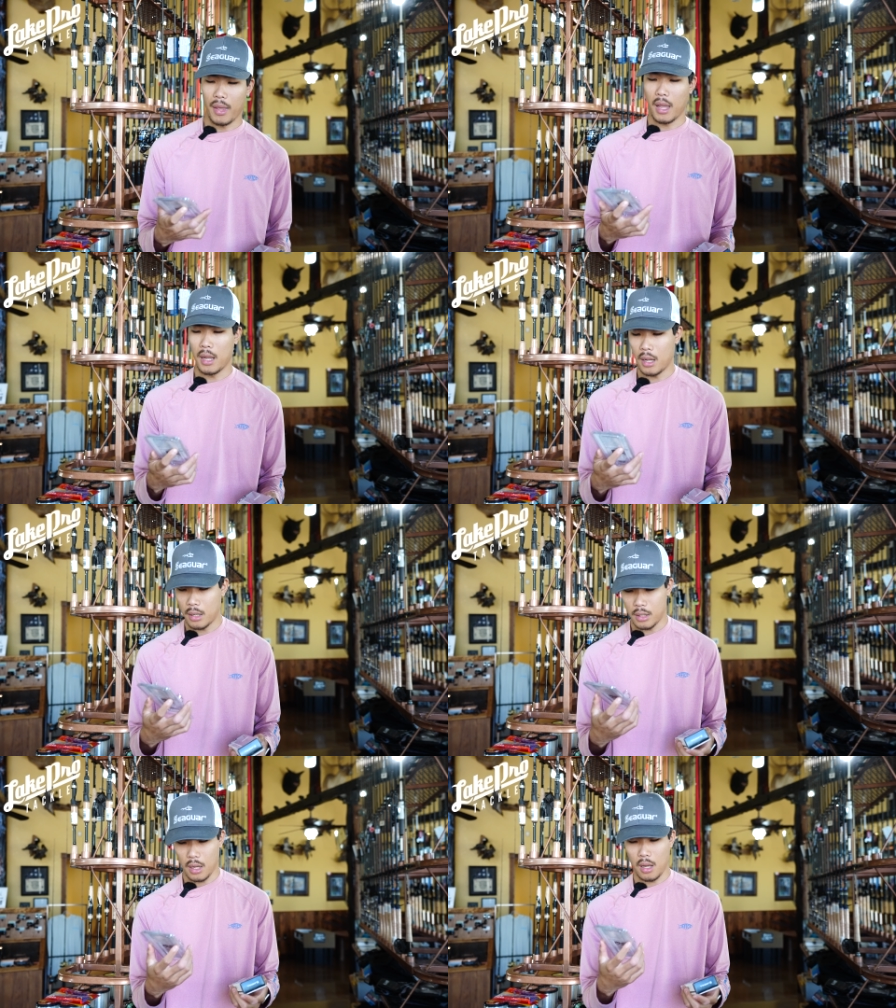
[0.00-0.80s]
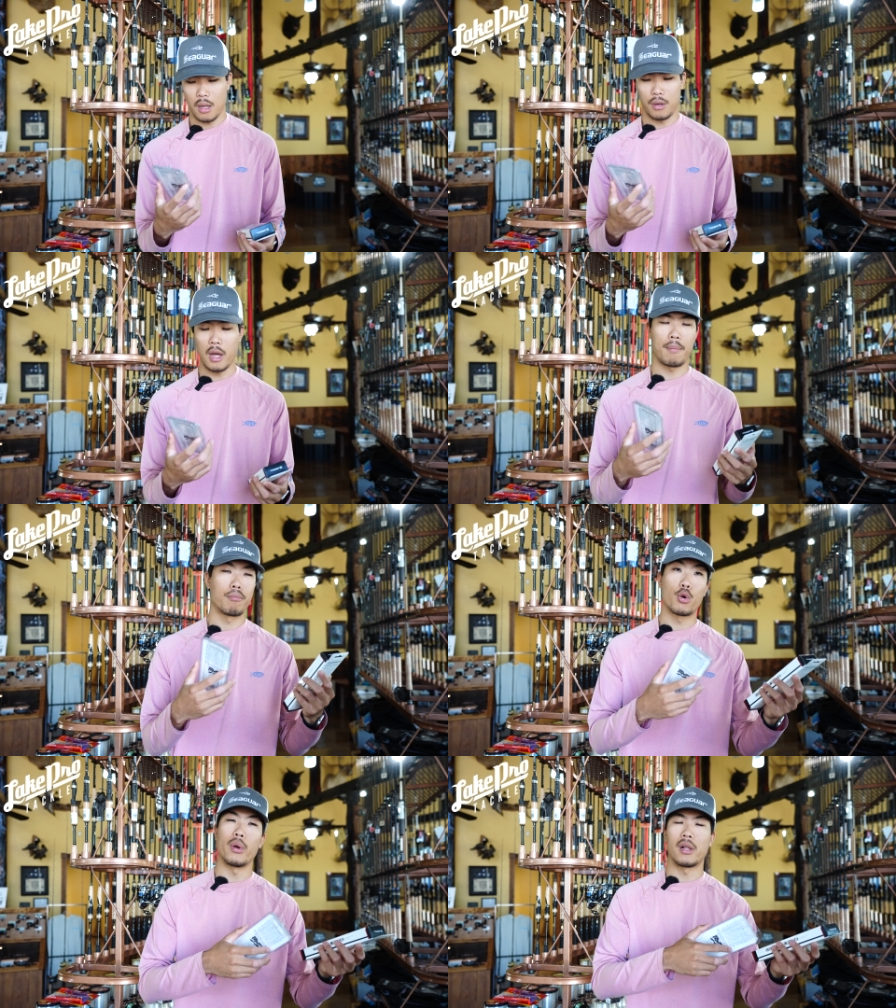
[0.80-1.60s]
and uh,
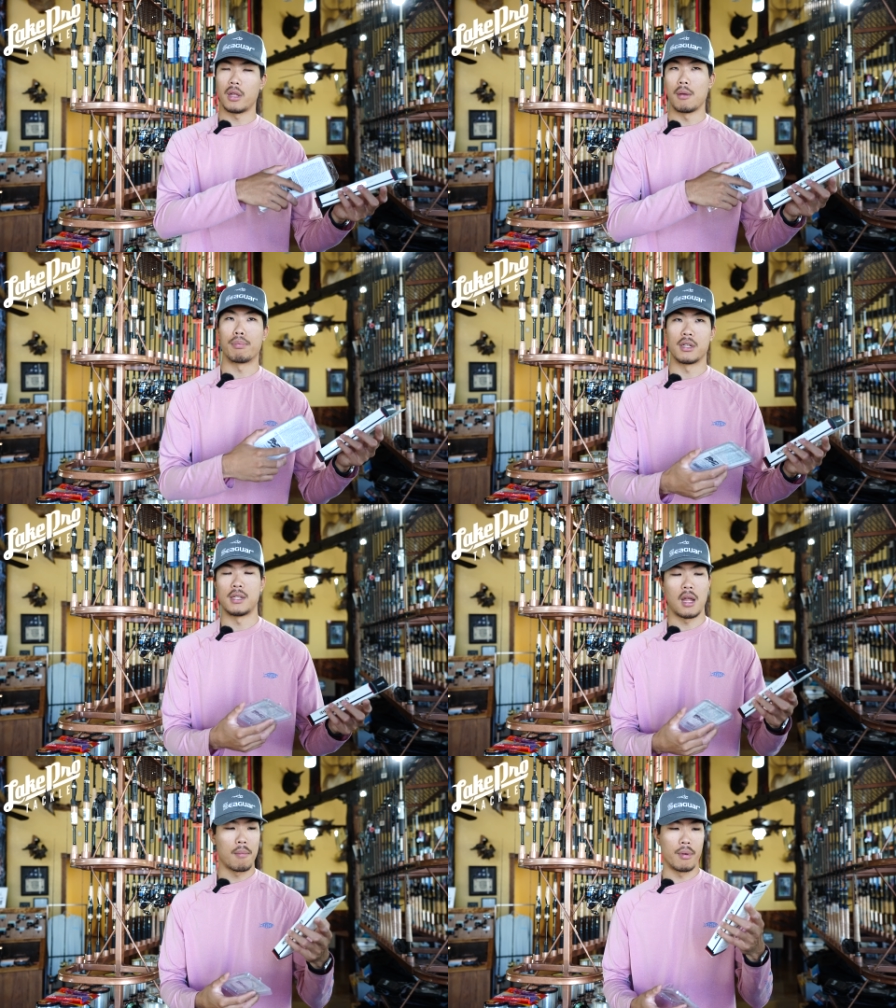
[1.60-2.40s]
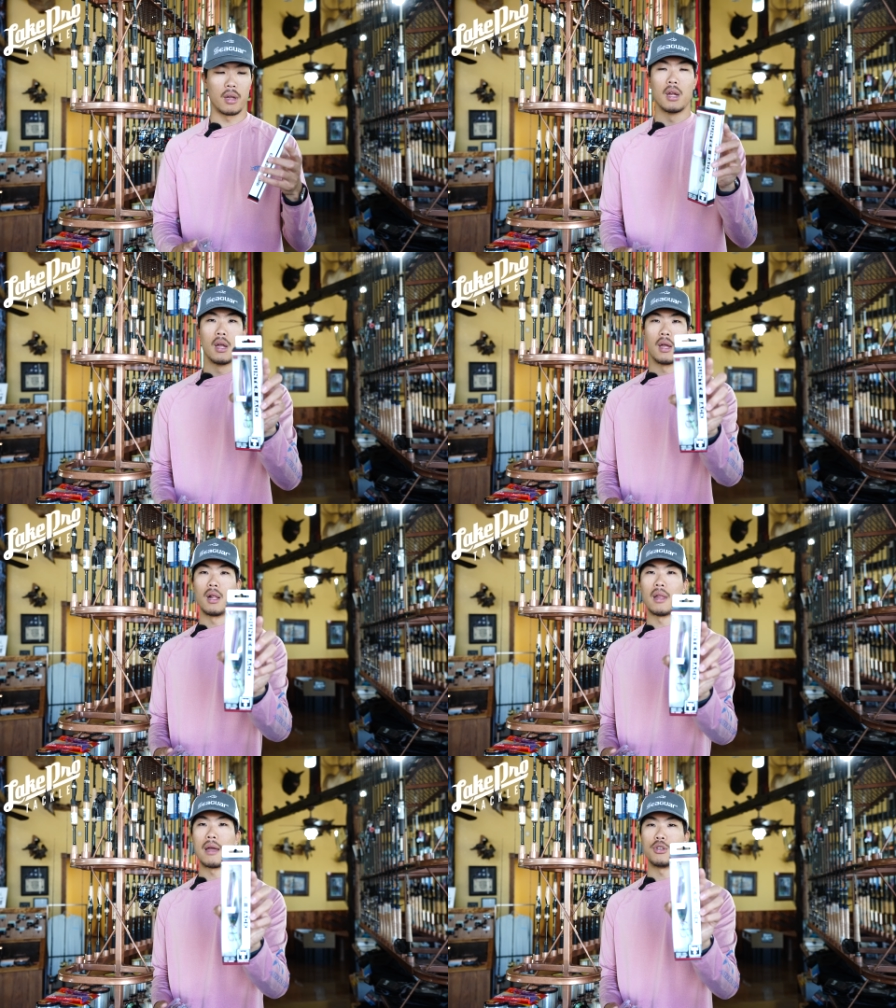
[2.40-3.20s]
not quickly per se, but
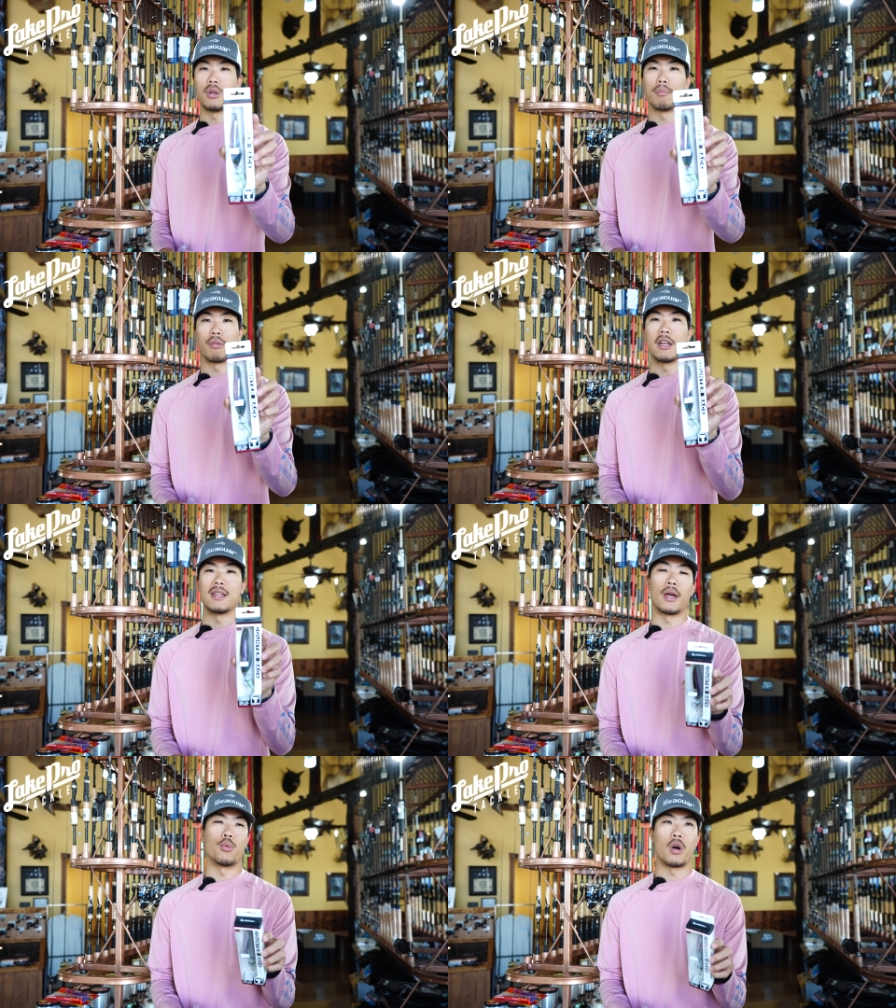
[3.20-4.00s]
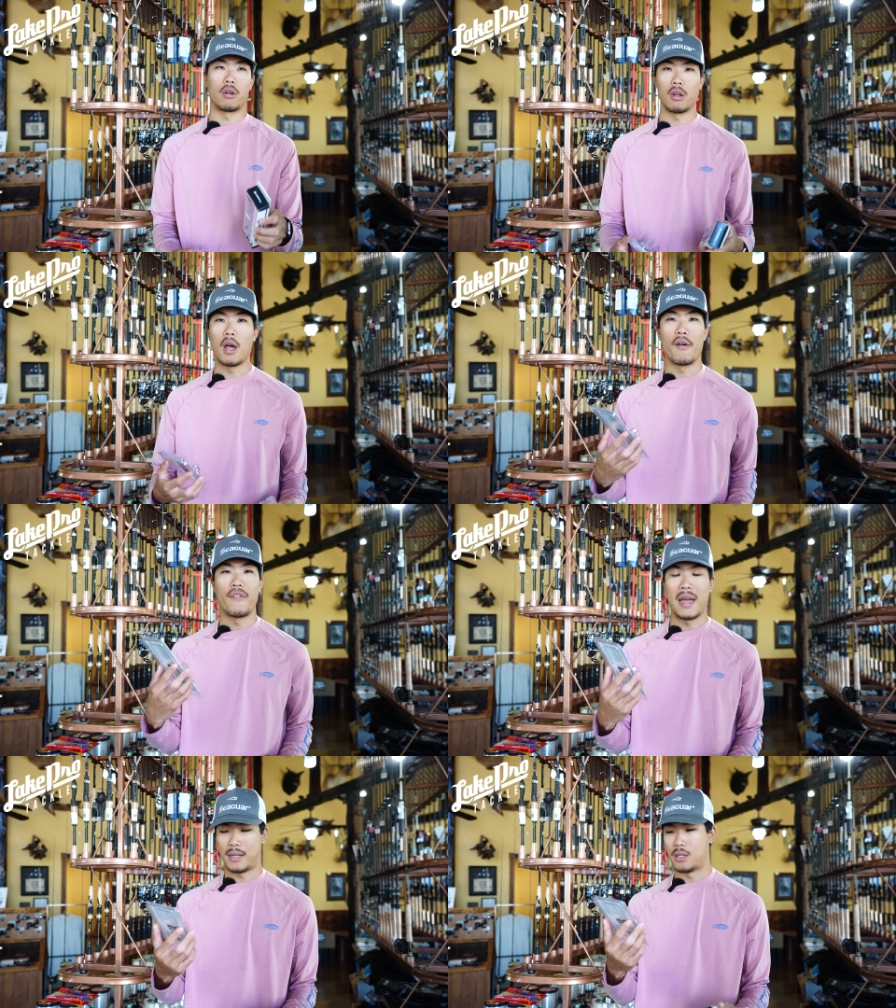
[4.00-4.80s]
allows you to break down water a lot
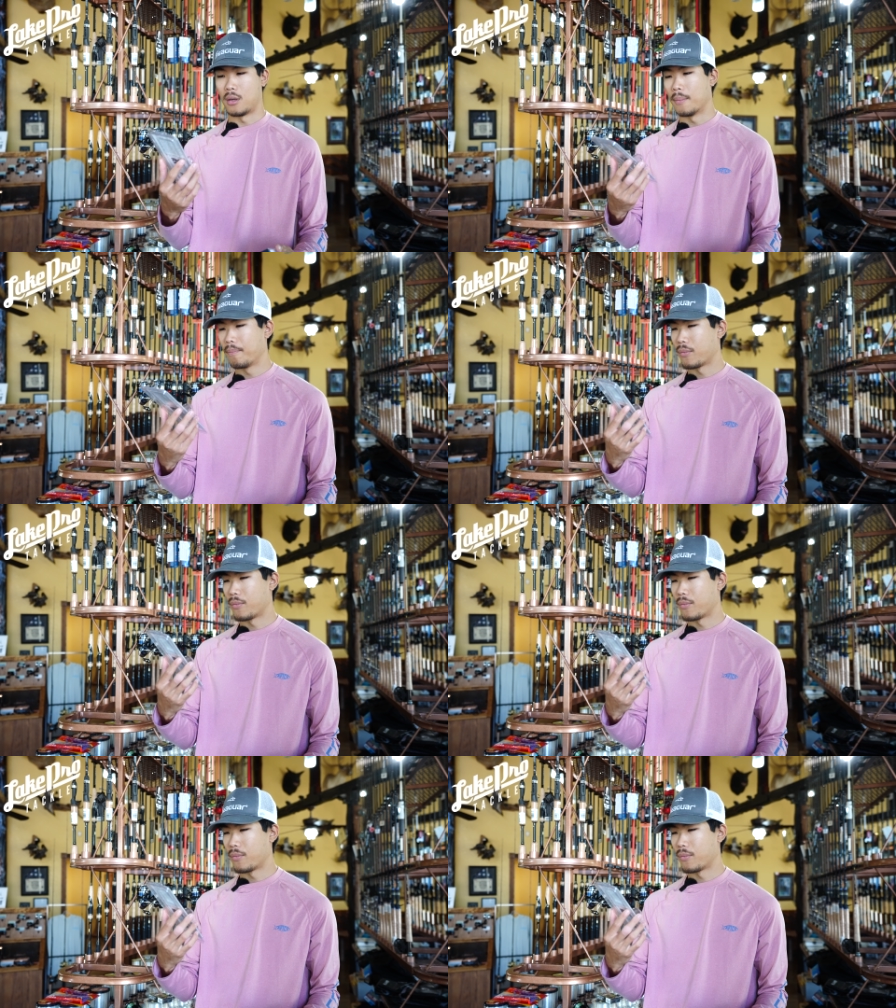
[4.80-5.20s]
faster.